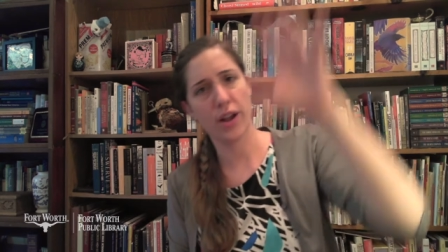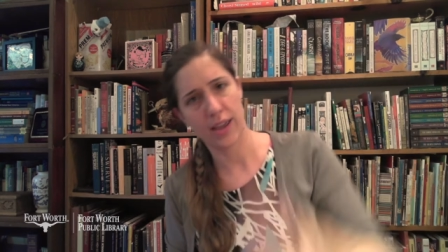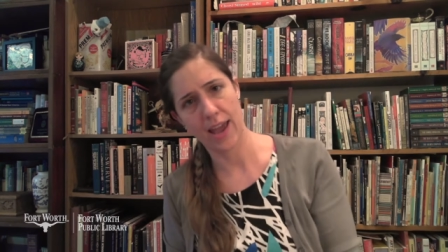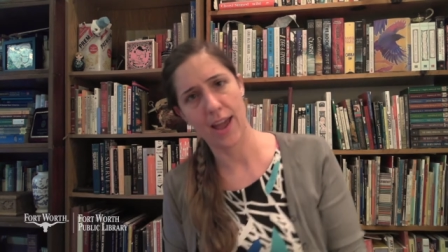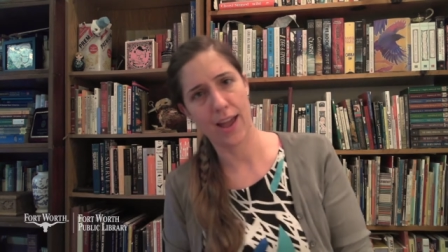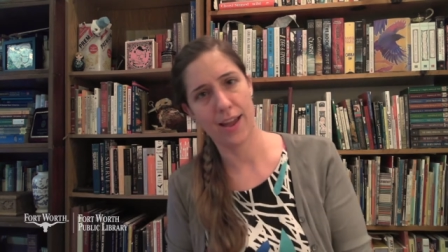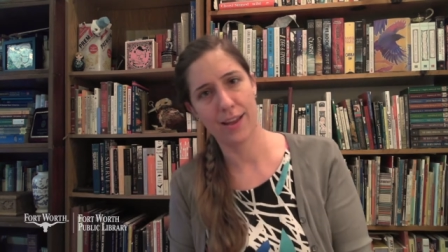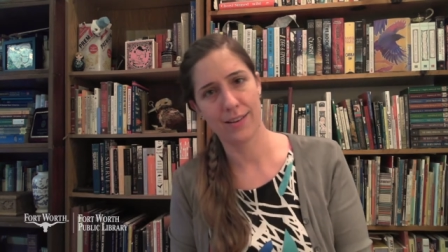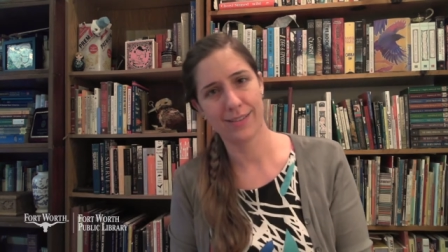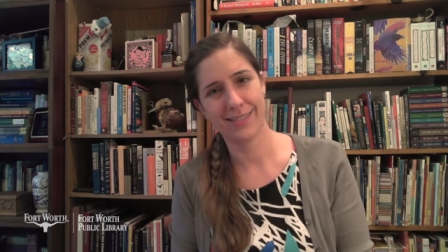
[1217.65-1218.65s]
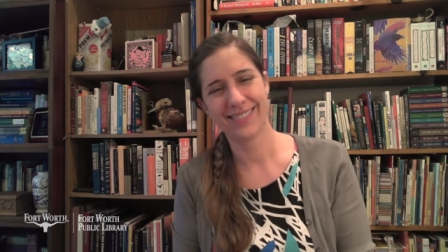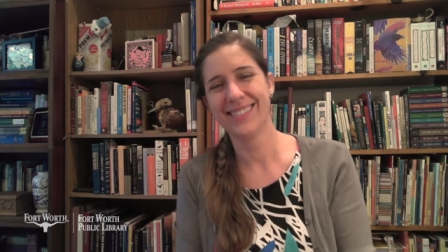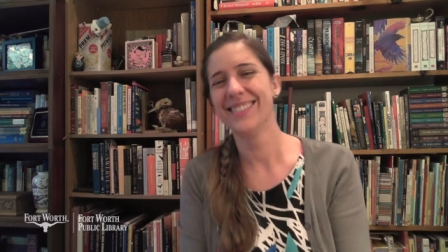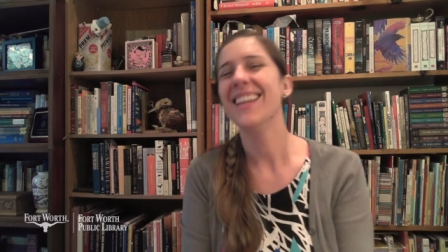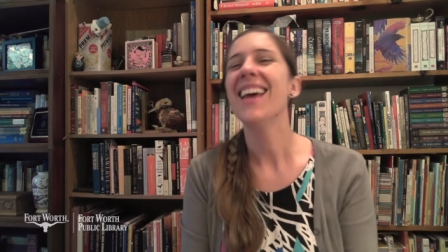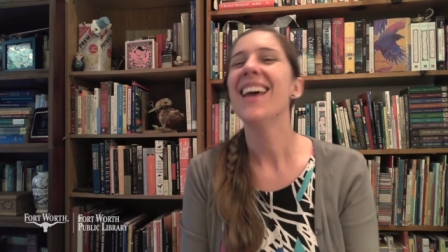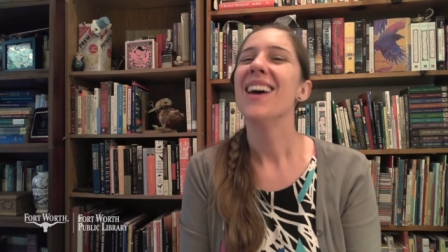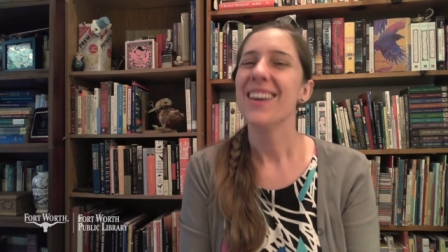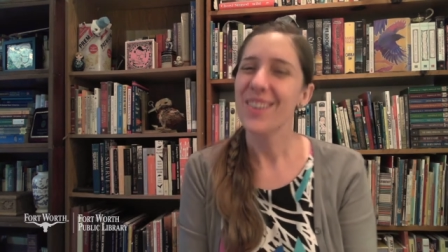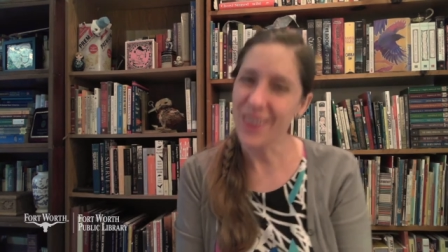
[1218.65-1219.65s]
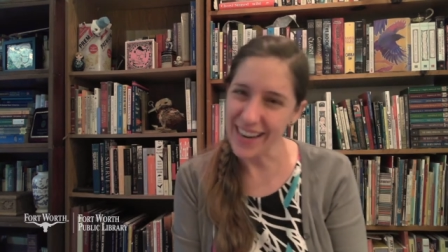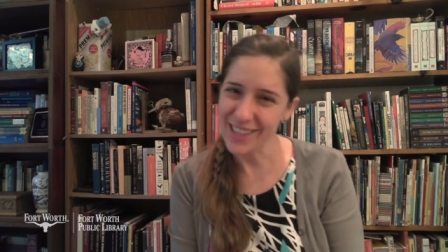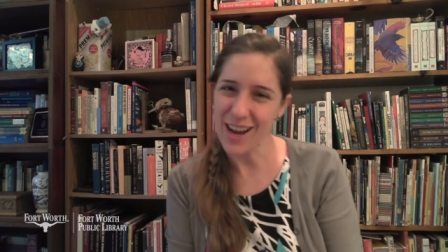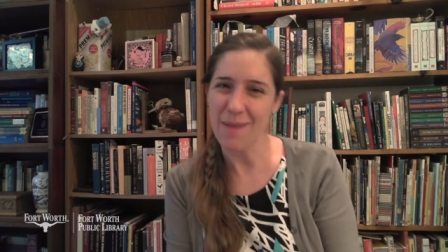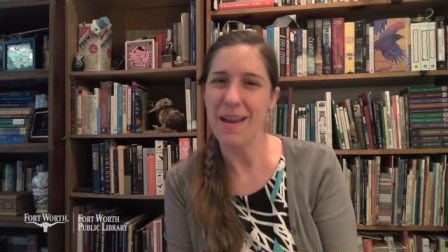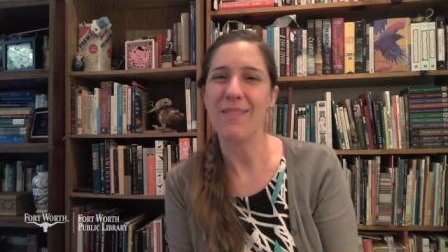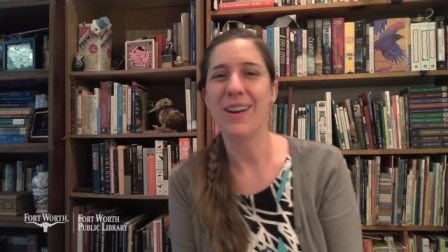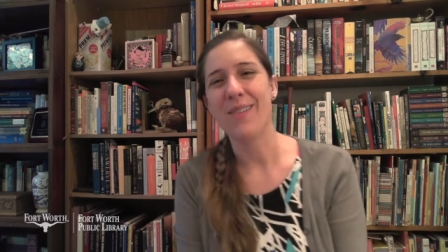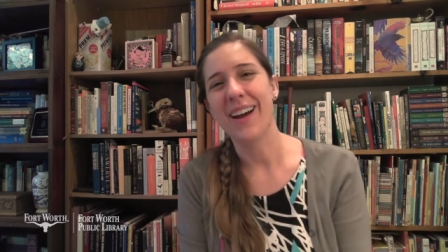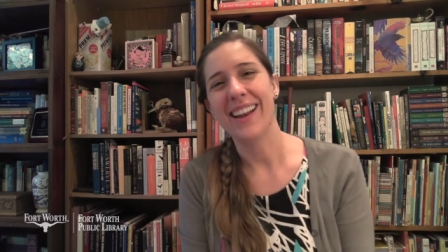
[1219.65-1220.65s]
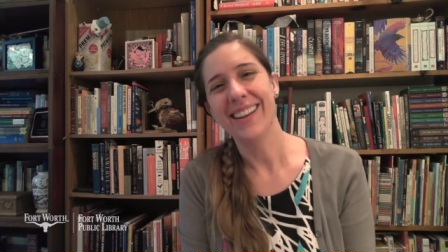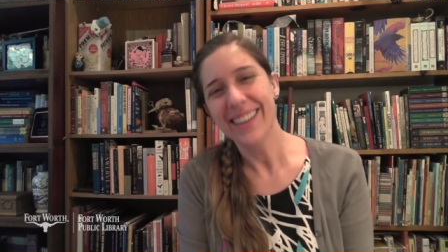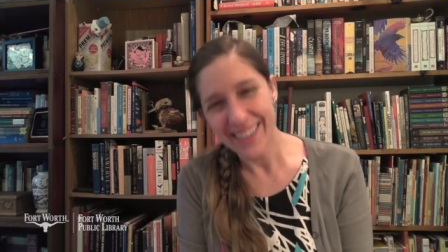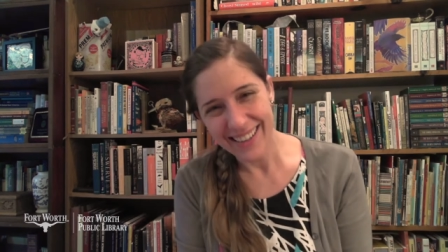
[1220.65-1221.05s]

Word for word: again. Great job, everyone.